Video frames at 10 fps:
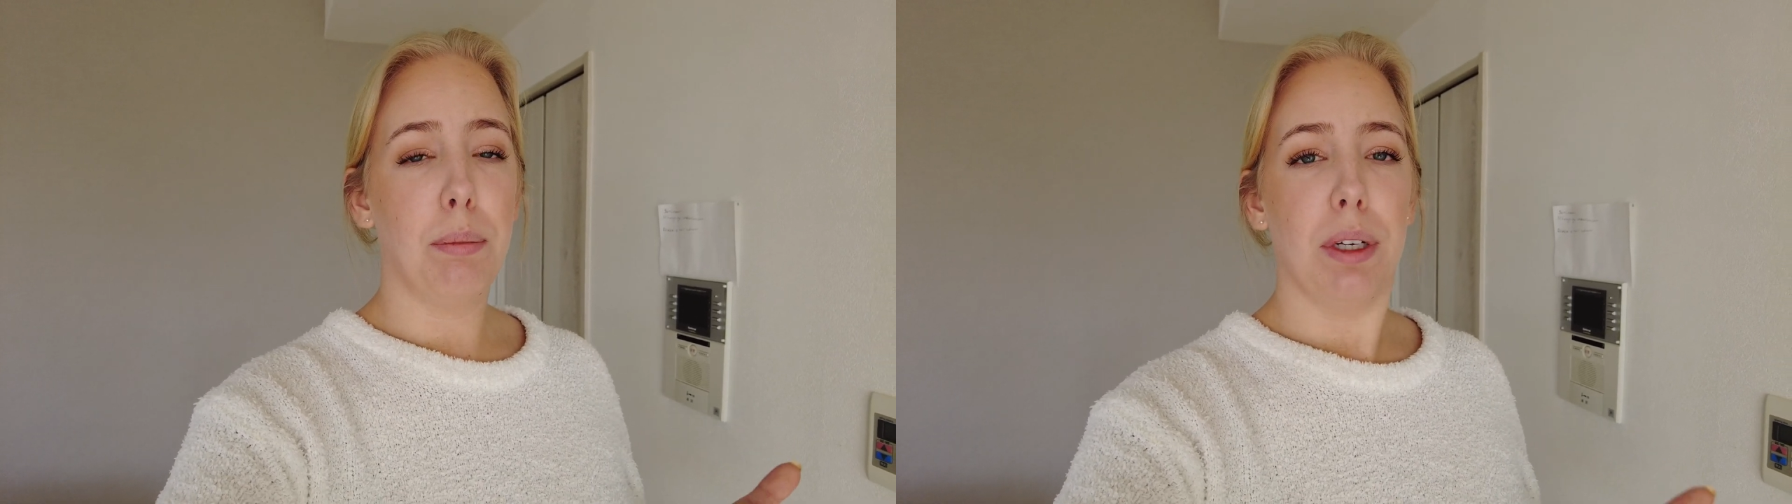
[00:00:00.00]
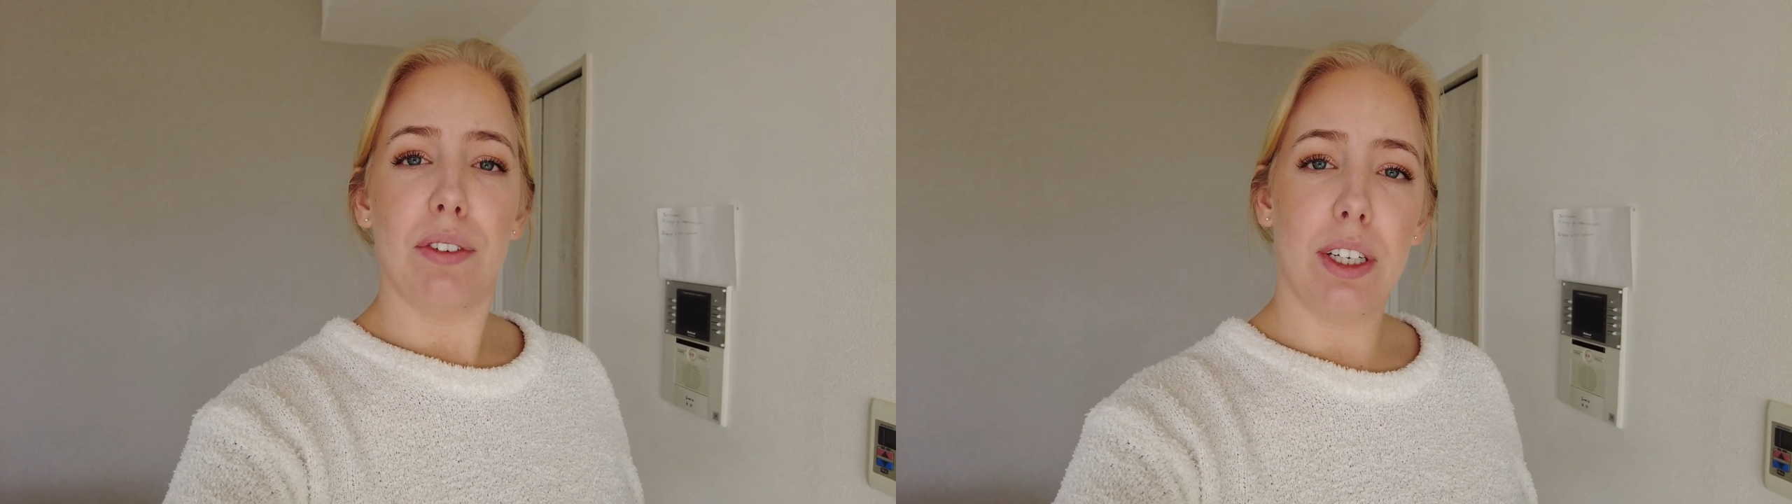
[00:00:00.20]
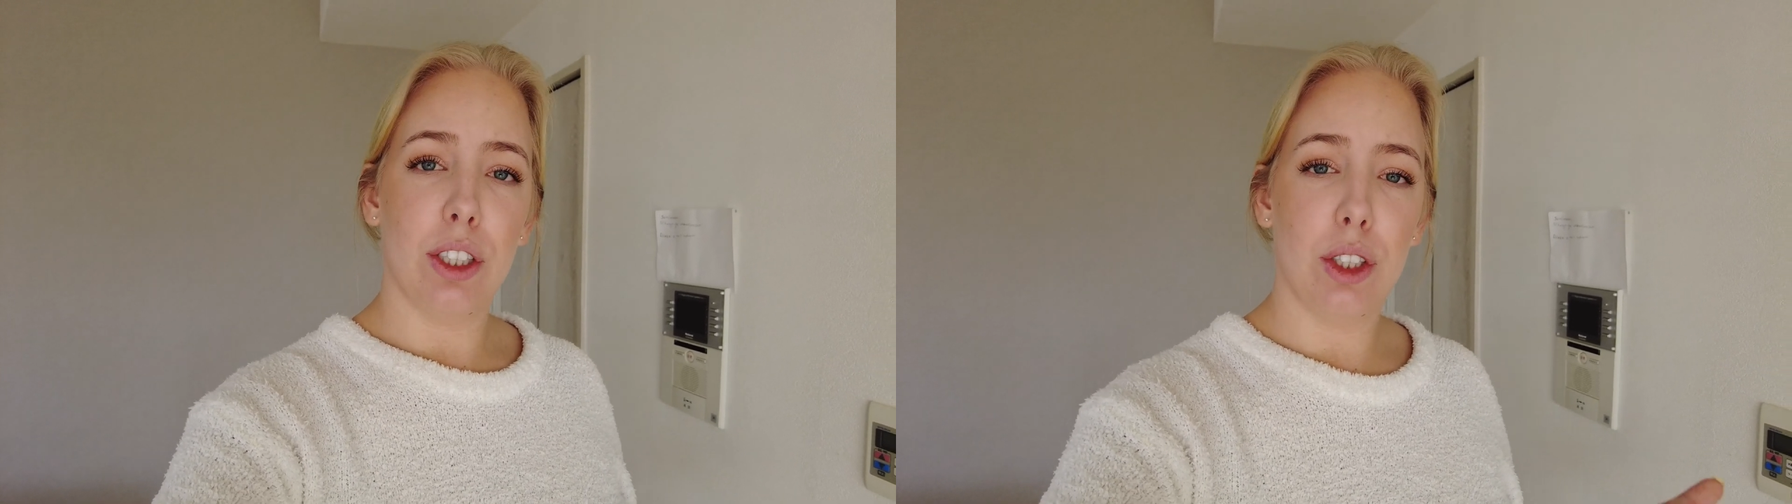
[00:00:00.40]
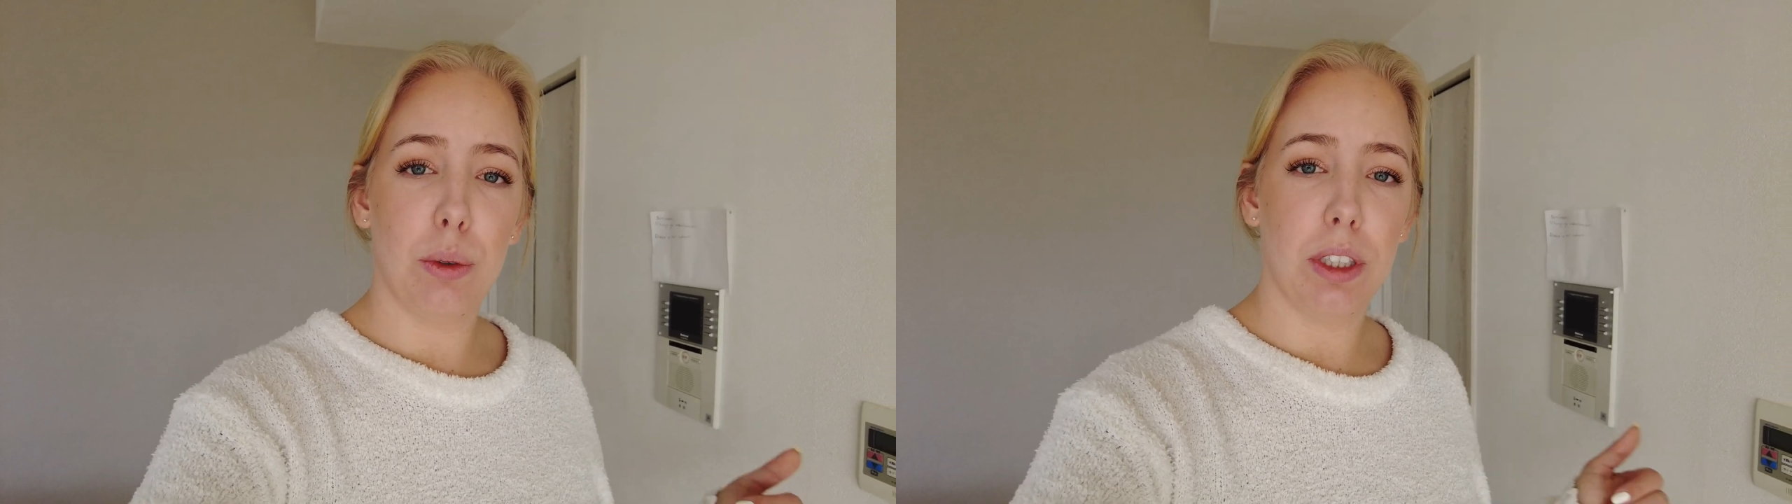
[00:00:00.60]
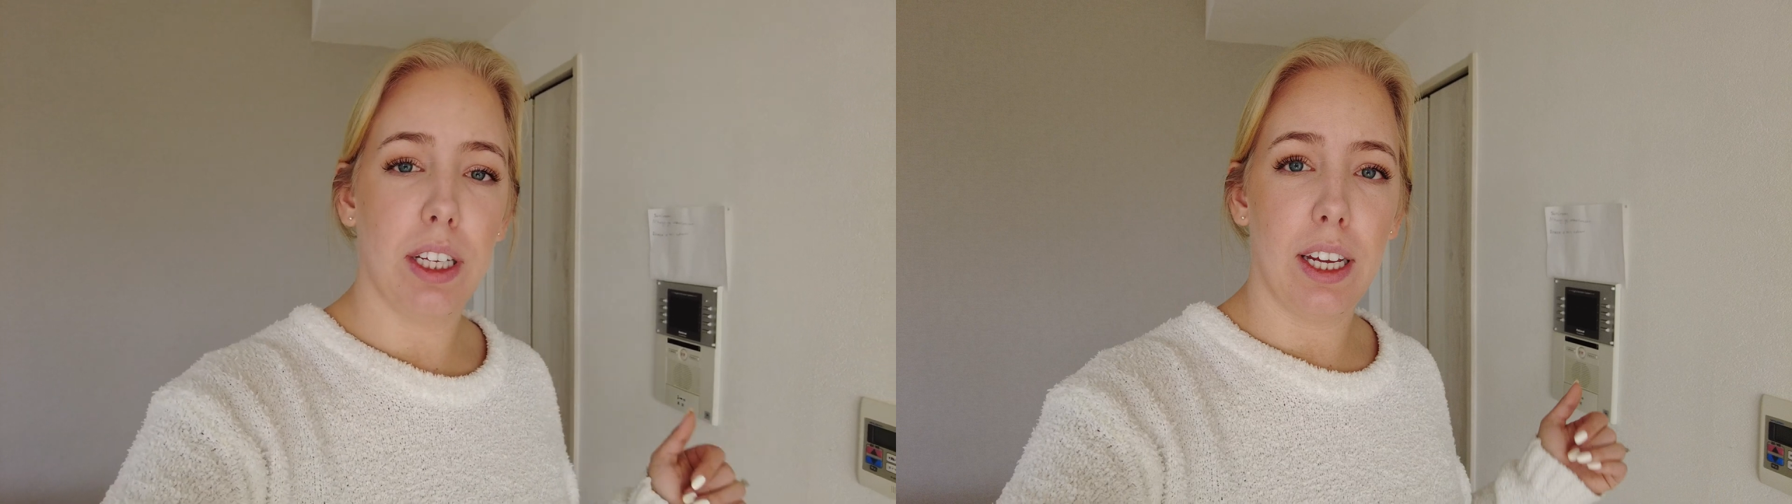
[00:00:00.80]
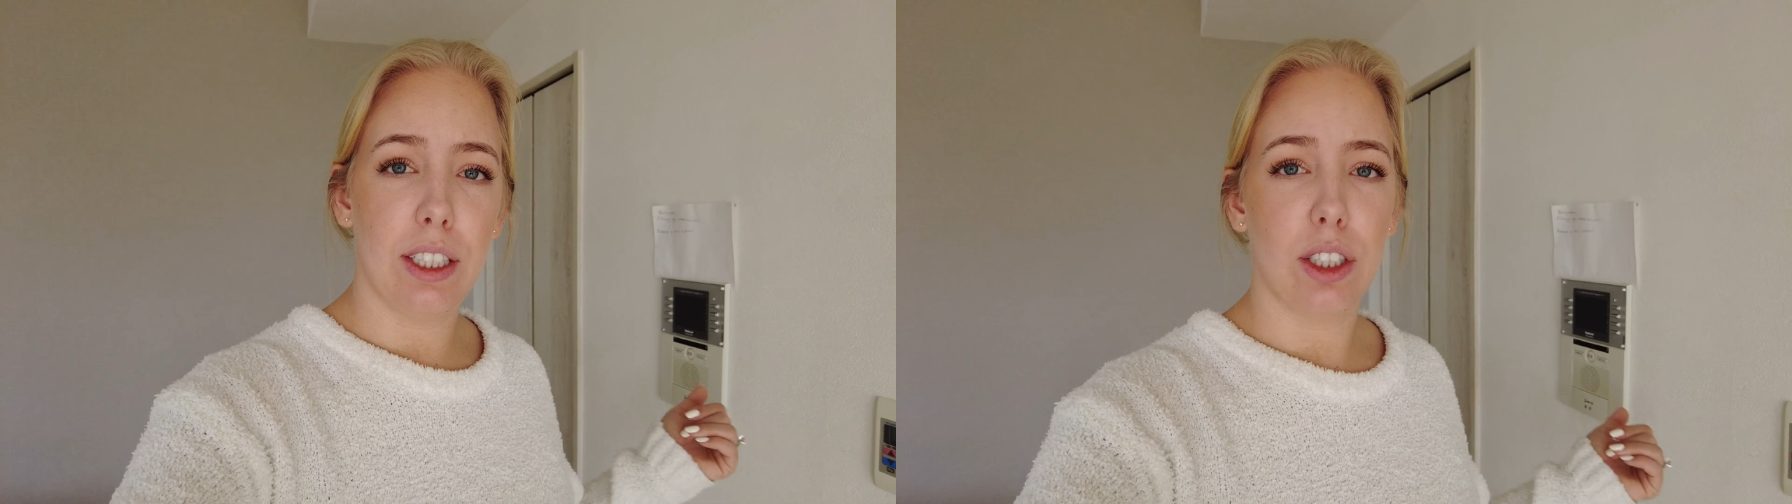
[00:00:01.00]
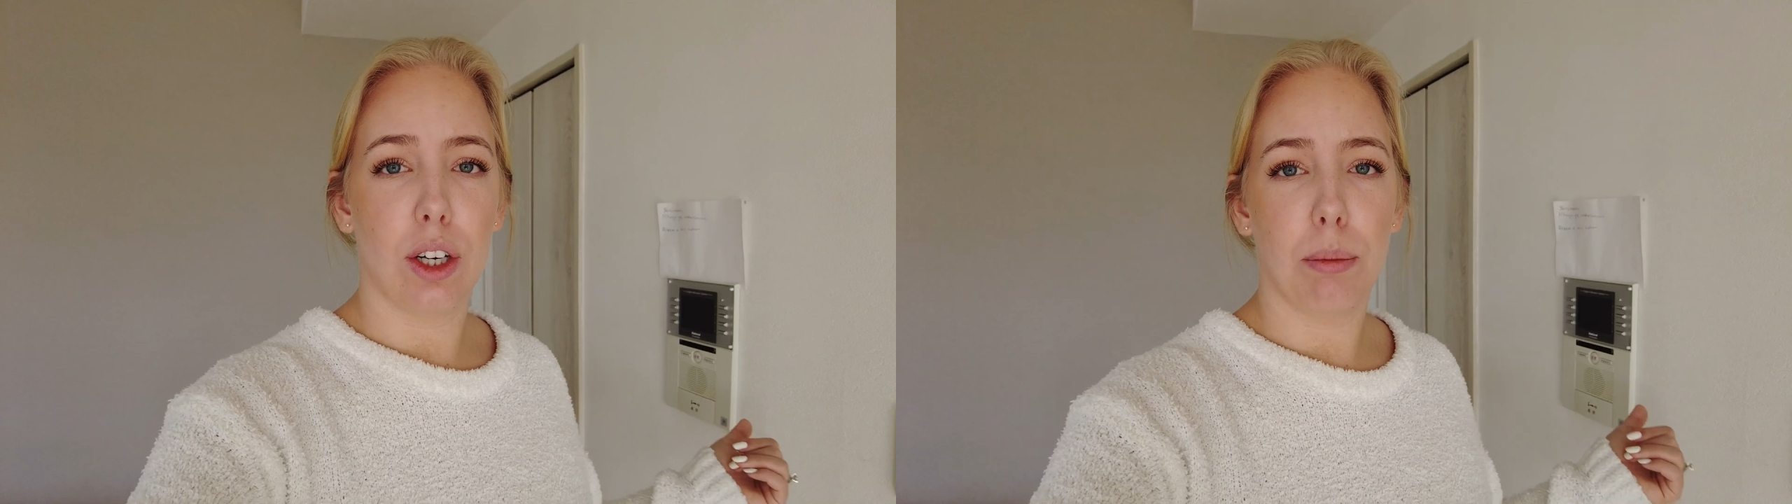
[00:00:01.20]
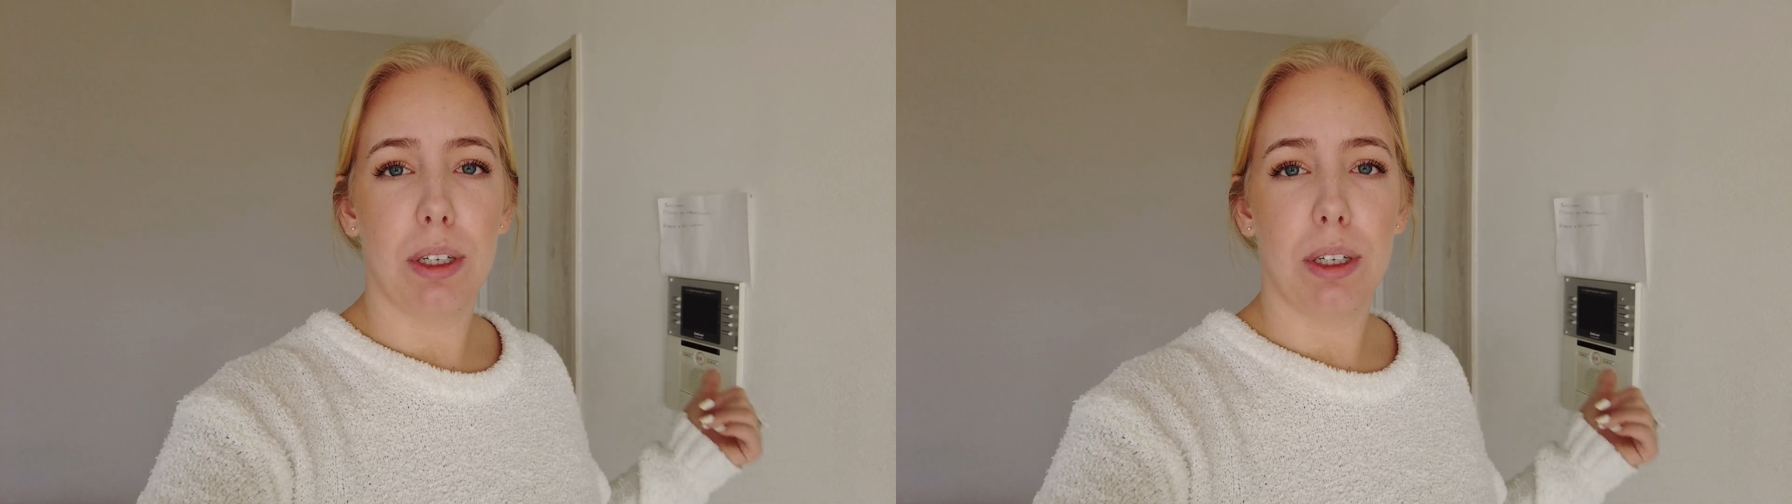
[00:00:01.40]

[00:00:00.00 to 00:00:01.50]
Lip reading: bit of an issue with the intercom